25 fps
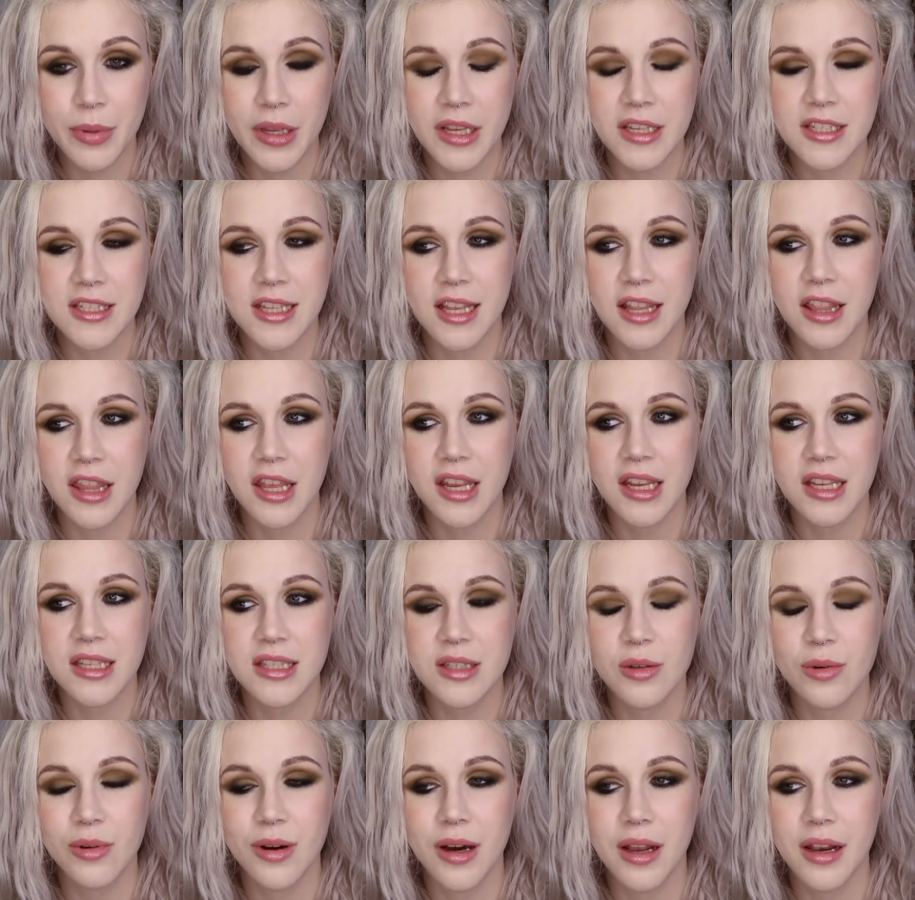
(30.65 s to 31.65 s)
because I think
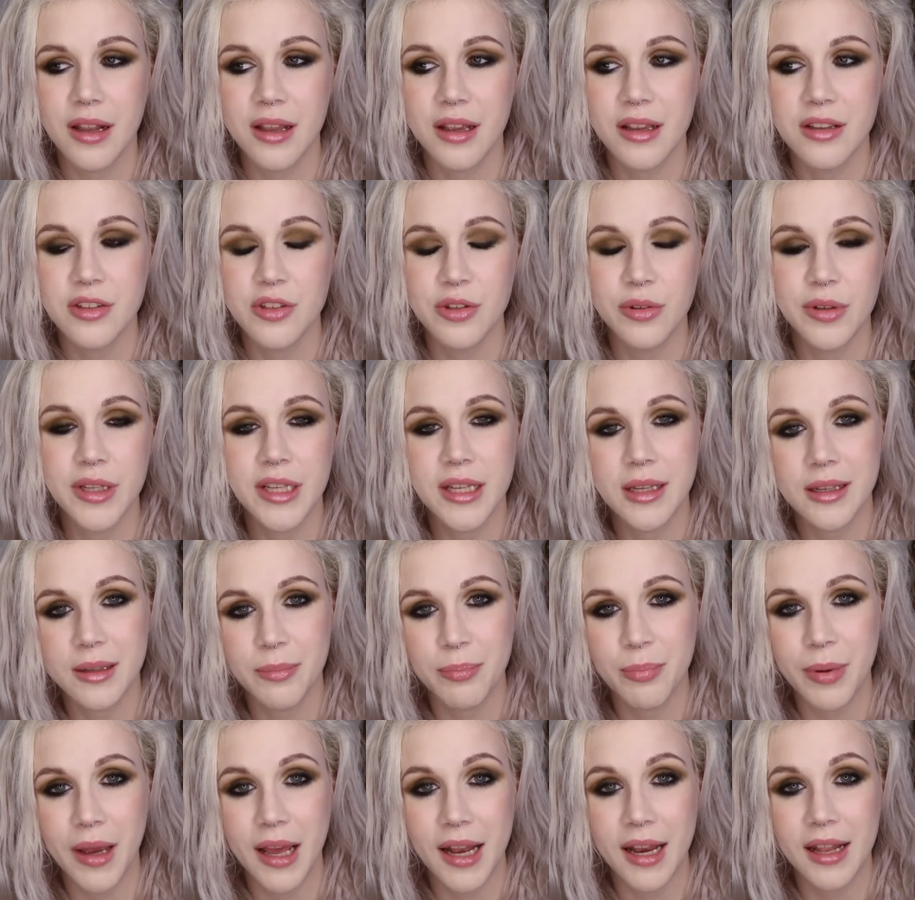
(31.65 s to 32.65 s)
it's quite a unique
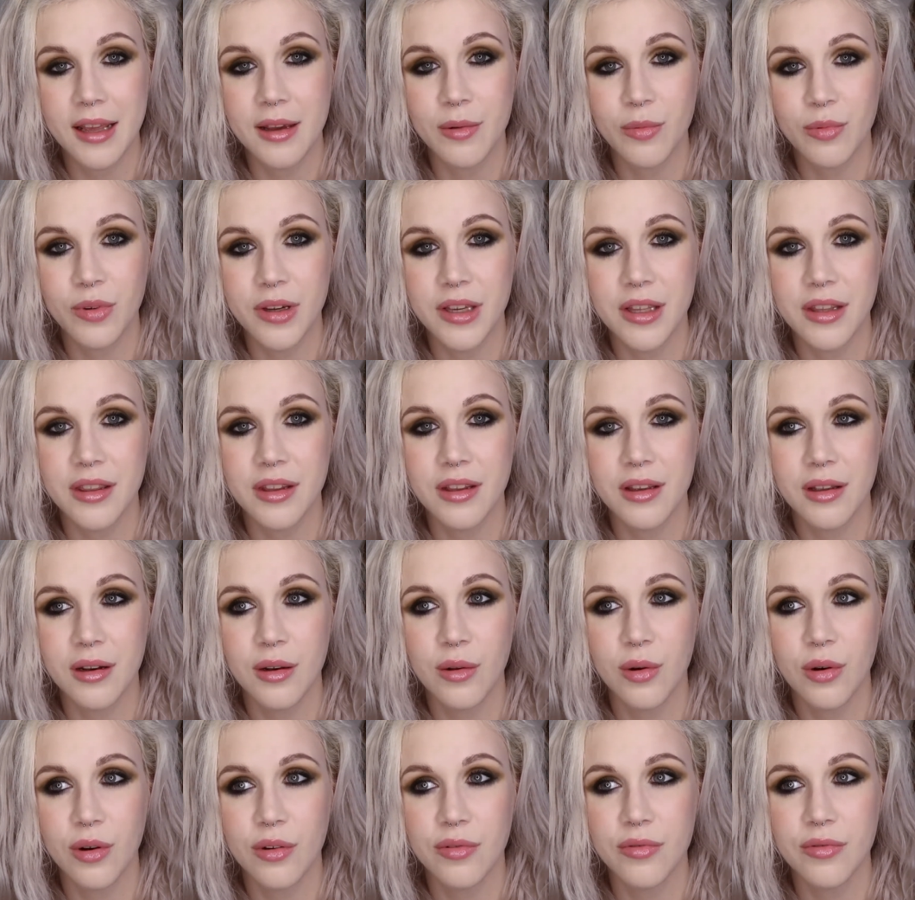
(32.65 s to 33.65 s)
palette with a
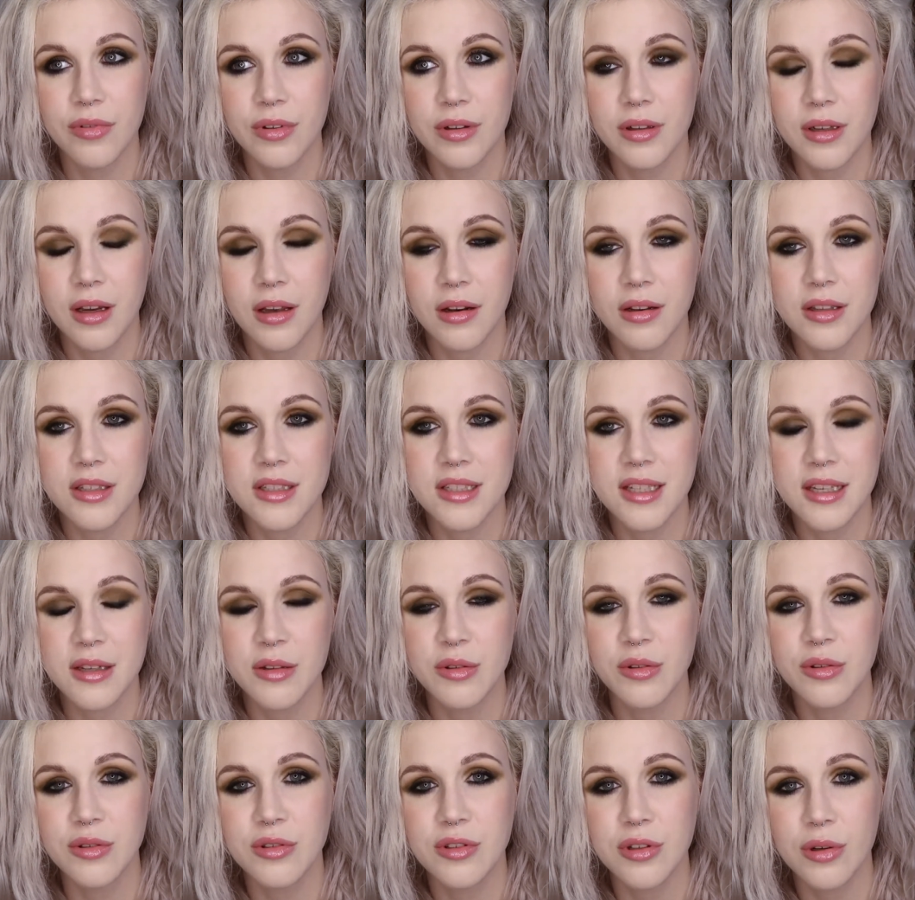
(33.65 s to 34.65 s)
lot of colors that you